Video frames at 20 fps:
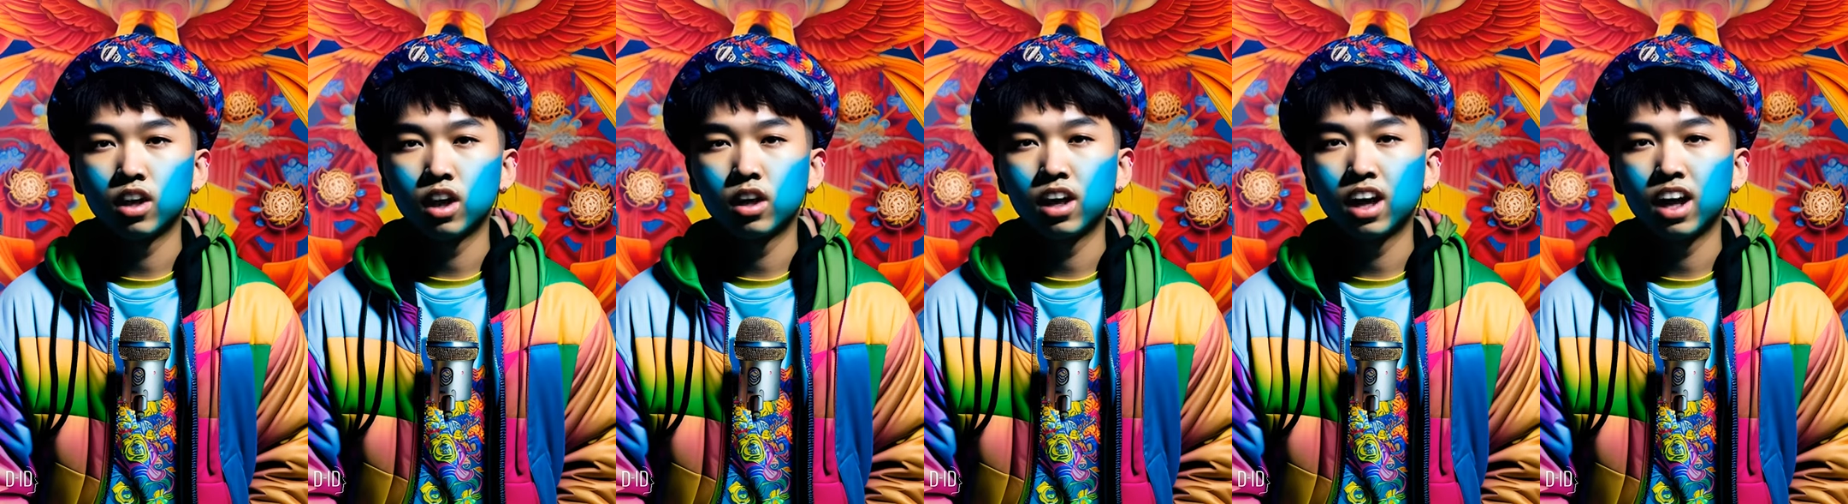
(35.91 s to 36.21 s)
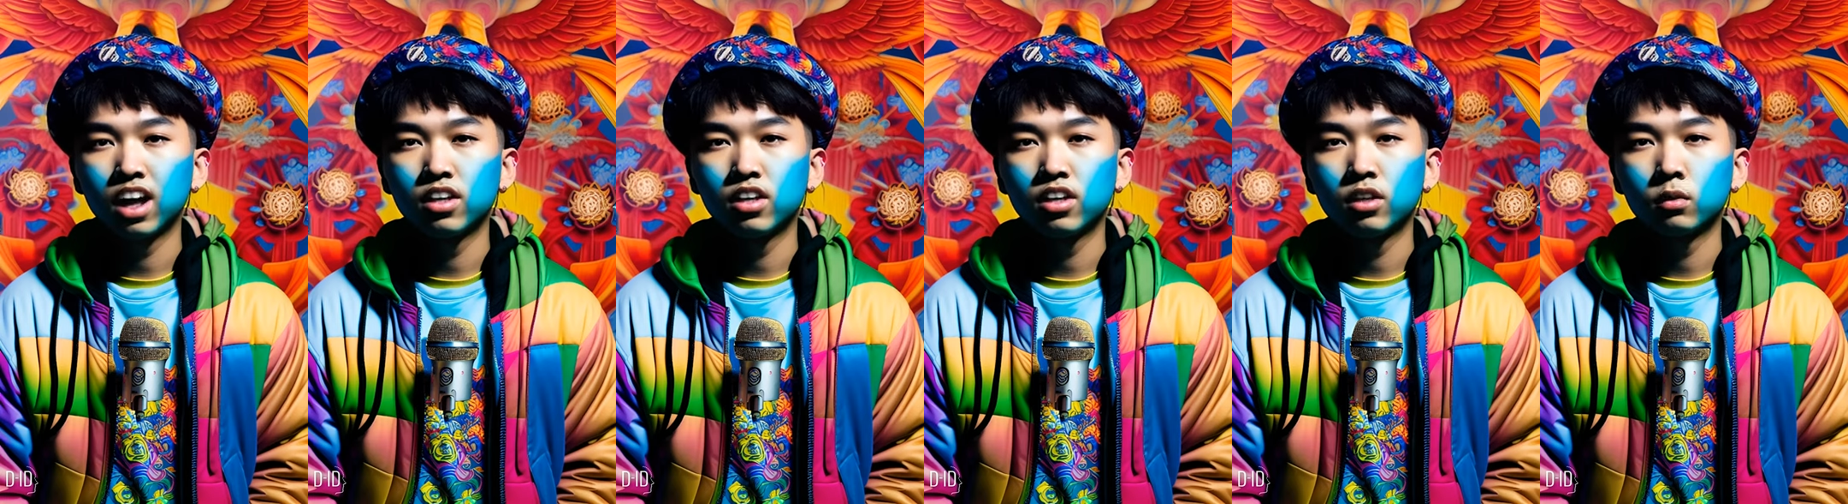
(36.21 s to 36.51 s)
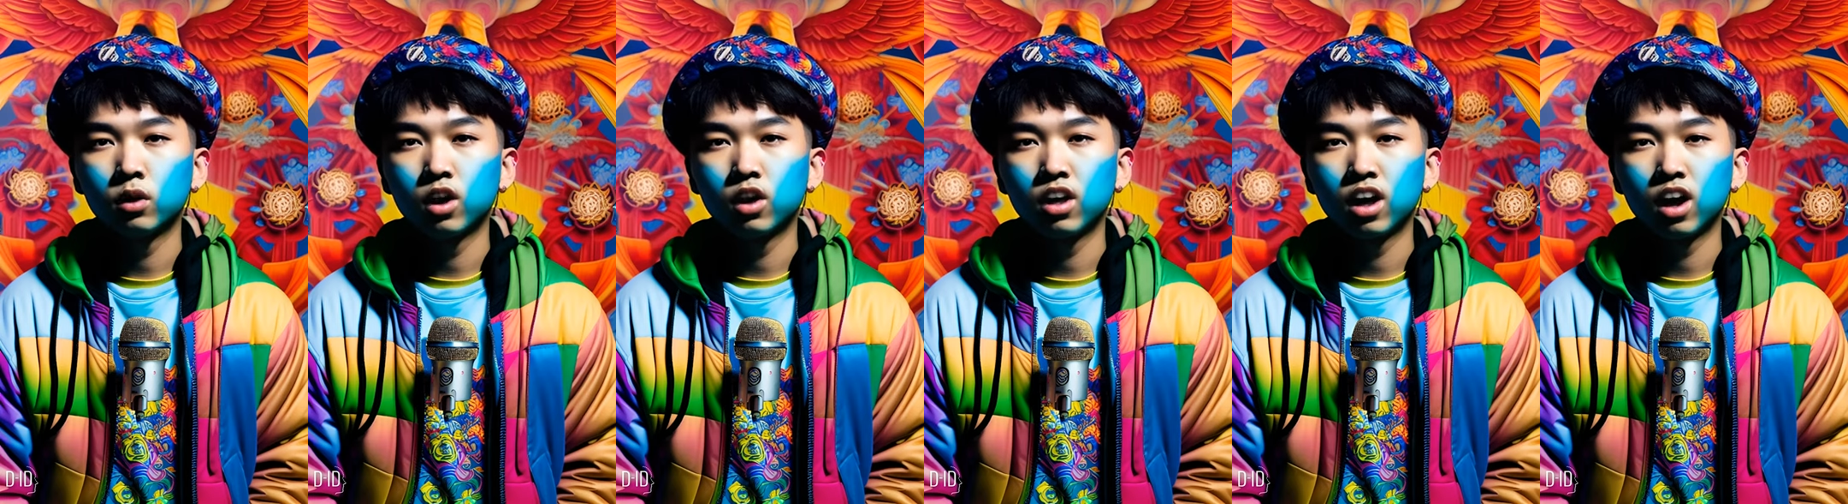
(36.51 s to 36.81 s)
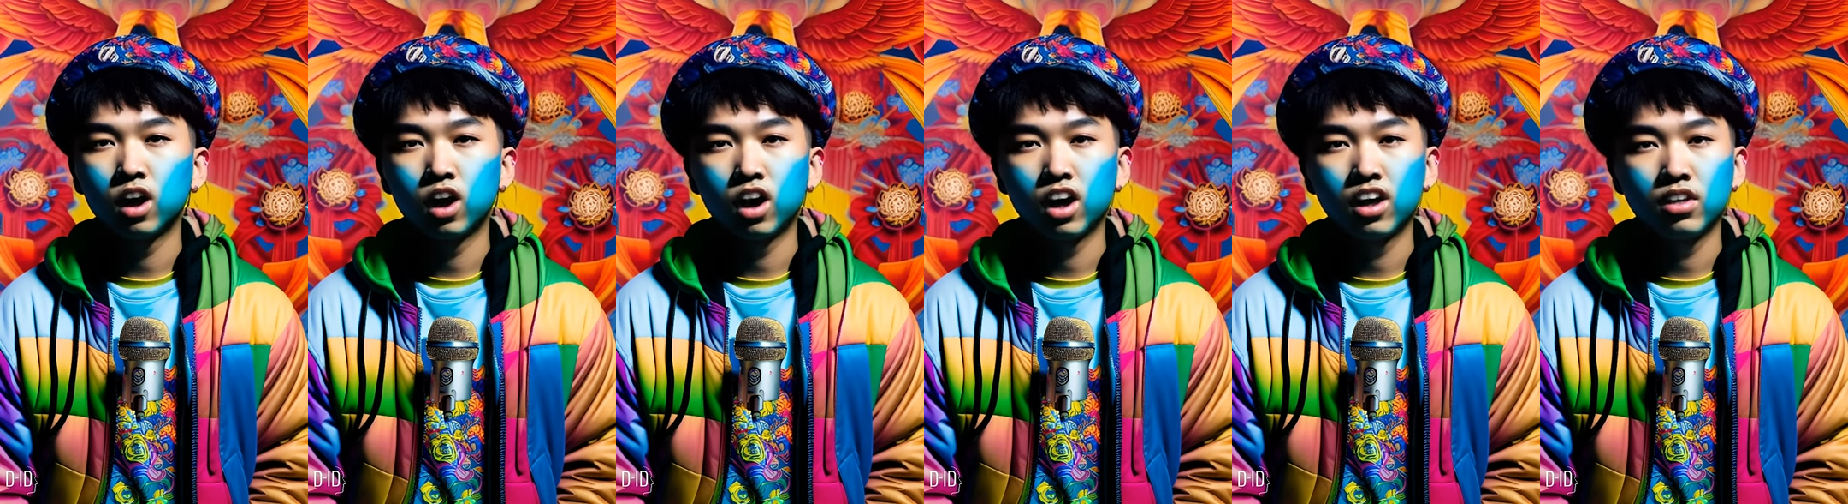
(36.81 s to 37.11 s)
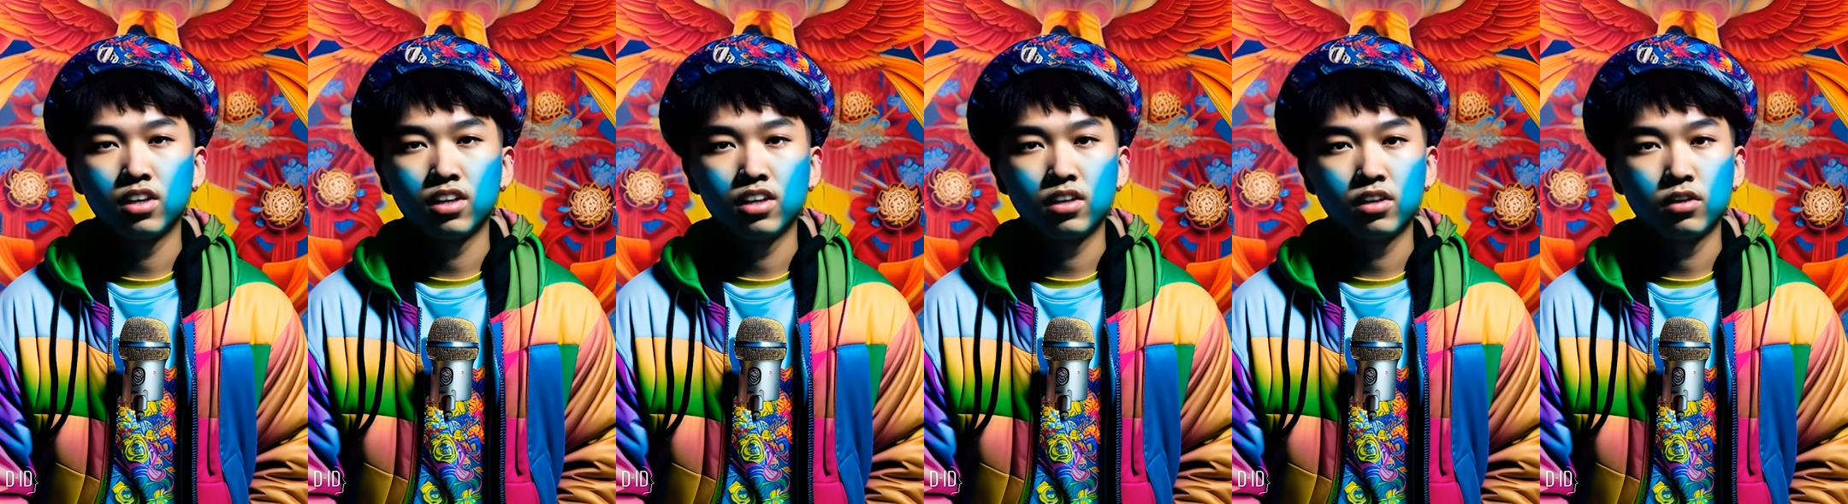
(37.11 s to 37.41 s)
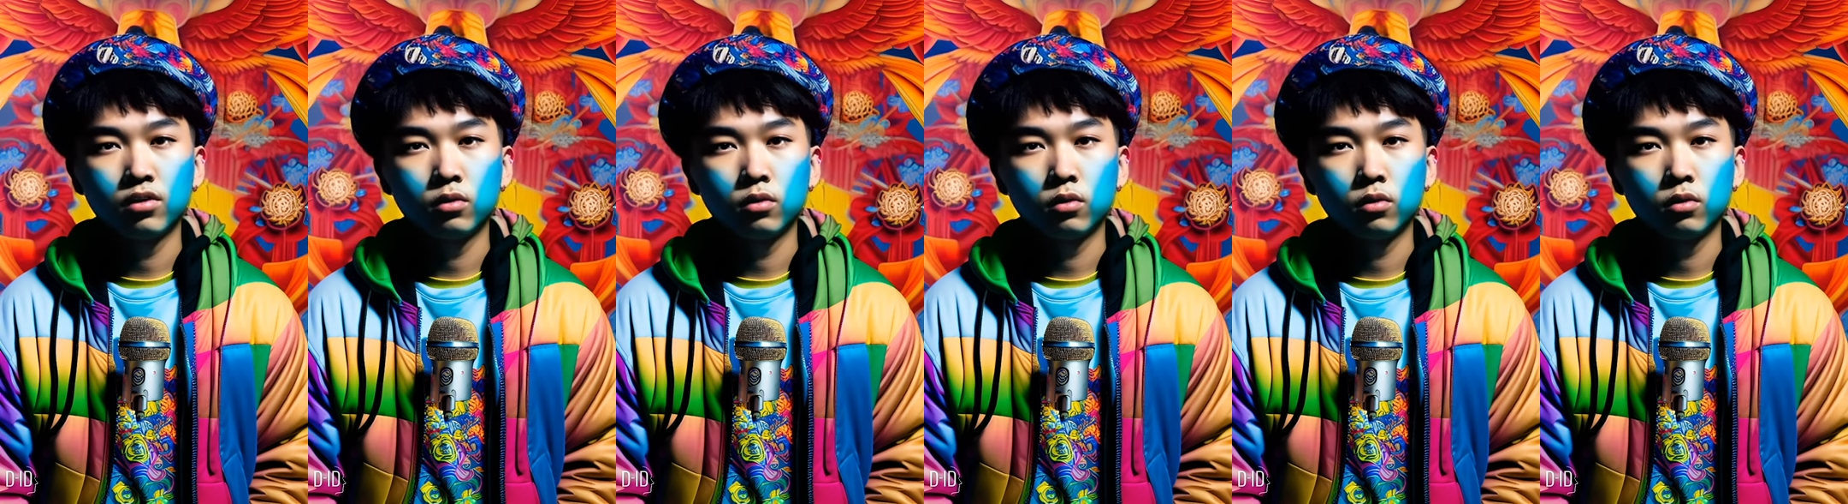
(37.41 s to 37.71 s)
on Asian American artists.